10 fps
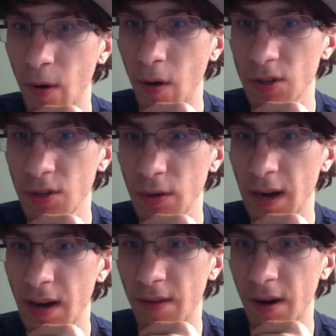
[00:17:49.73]
we're also gonna
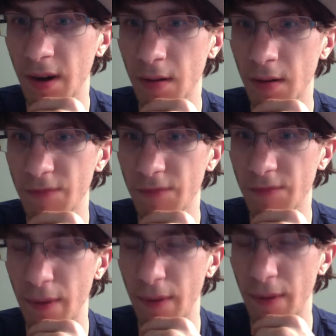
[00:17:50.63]
have
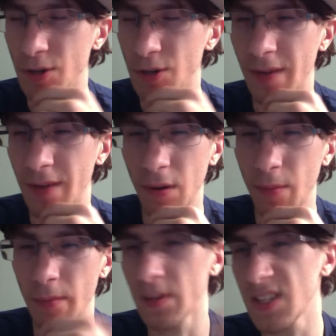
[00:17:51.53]
Fenrir, which we have no.
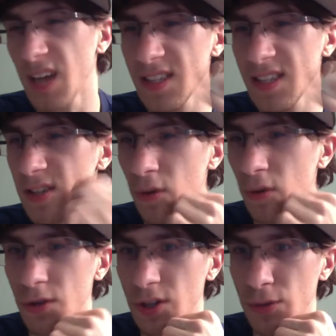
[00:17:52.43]
Besides the Soul
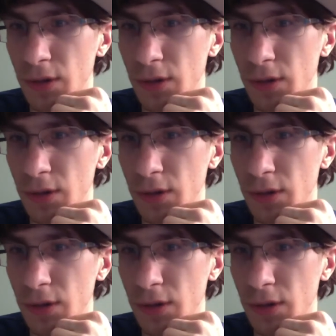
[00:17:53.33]
Charge 3